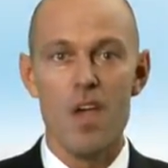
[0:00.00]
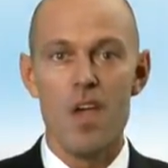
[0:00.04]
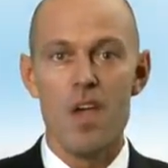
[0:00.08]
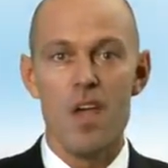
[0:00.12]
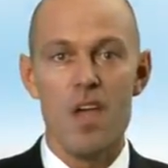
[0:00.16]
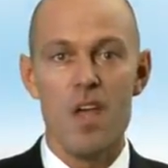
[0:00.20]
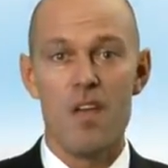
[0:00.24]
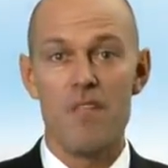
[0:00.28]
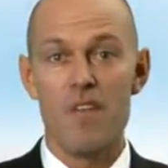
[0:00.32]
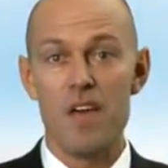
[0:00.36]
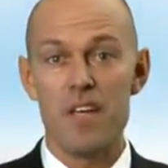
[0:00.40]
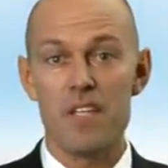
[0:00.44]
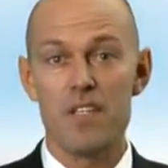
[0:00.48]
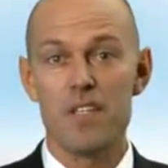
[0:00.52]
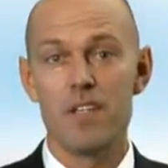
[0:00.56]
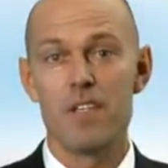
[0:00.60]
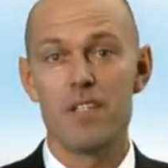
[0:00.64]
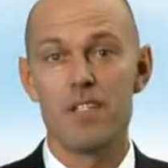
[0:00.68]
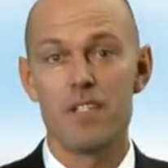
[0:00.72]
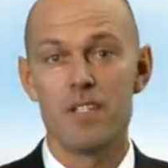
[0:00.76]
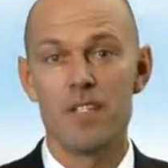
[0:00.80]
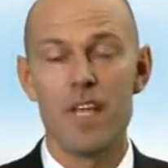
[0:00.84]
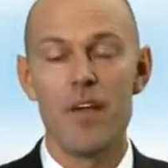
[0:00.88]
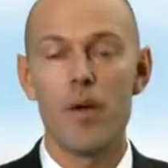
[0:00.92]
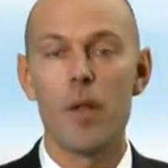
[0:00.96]
Investors,
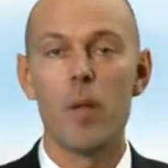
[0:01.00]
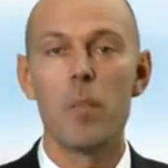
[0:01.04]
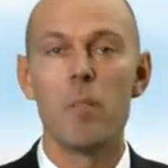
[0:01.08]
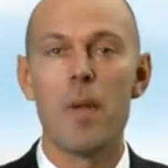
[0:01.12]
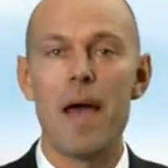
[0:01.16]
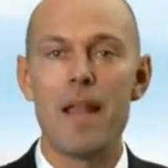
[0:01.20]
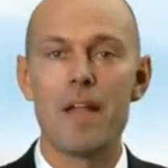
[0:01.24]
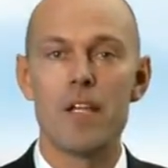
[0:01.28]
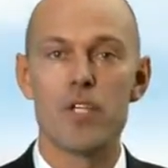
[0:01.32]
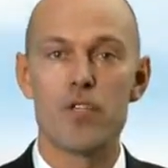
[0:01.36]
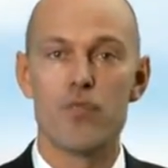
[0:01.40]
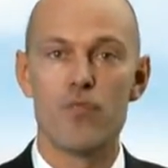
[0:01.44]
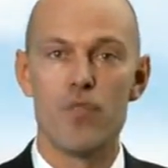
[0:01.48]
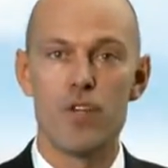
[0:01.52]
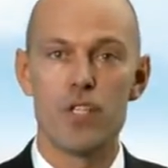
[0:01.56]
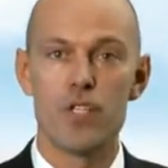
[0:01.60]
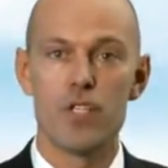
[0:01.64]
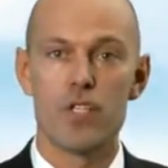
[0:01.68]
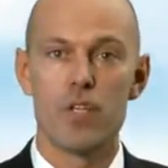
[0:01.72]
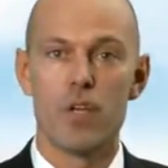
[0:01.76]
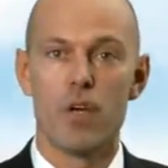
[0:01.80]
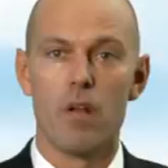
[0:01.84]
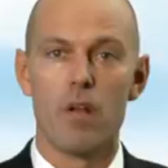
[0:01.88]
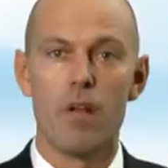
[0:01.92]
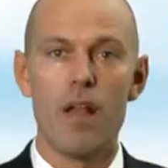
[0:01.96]
they'll manage
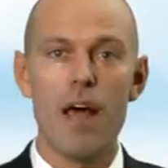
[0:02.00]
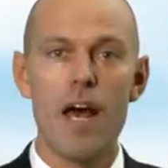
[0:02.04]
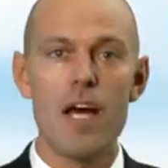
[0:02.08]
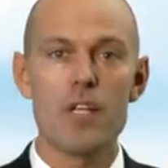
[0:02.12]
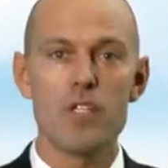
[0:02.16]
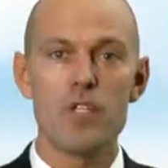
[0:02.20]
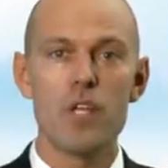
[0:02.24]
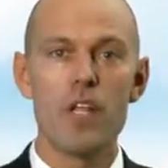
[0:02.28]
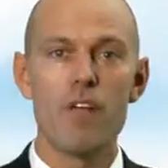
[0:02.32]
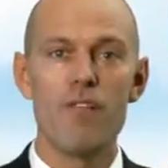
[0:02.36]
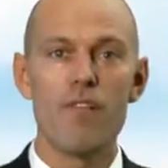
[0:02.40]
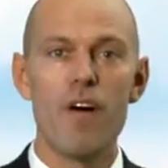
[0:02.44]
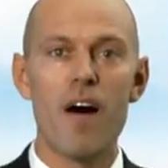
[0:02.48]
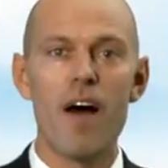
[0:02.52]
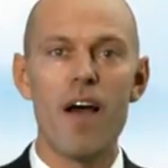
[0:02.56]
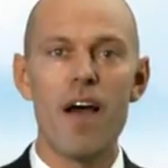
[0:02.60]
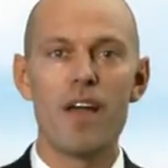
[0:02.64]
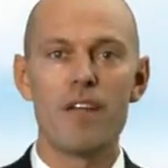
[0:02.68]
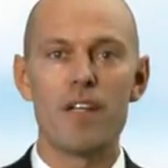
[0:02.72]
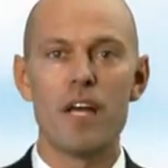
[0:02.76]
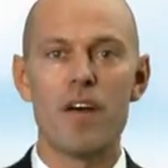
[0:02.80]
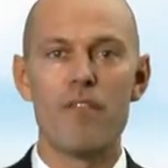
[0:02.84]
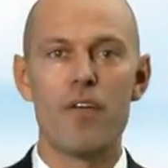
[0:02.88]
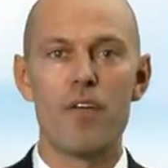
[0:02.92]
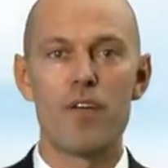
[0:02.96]
risk largely via
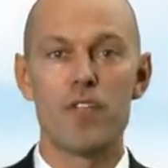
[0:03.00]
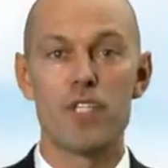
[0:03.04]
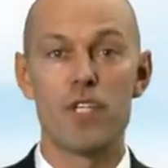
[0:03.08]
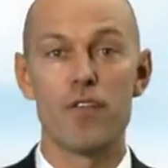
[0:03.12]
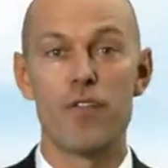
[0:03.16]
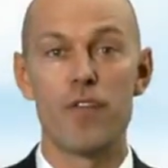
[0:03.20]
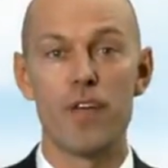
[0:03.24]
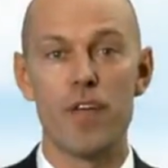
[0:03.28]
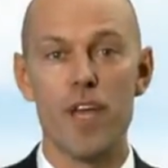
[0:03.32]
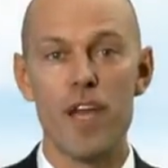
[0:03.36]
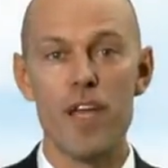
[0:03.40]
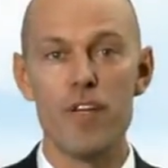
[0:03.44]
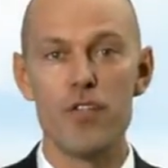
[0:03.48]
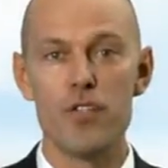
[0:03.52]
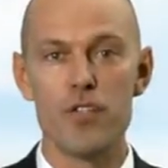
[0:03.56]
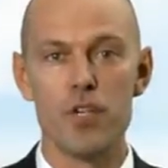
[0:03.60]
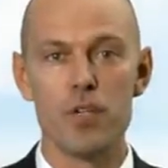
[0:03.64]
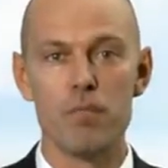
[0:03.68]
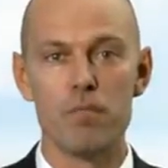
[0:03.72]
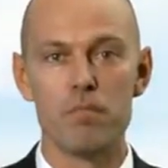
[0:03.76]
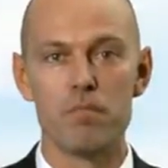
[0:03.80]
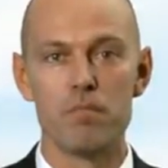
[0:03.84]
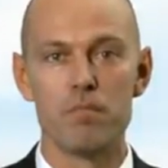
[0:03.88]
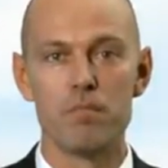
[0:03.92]
diversification.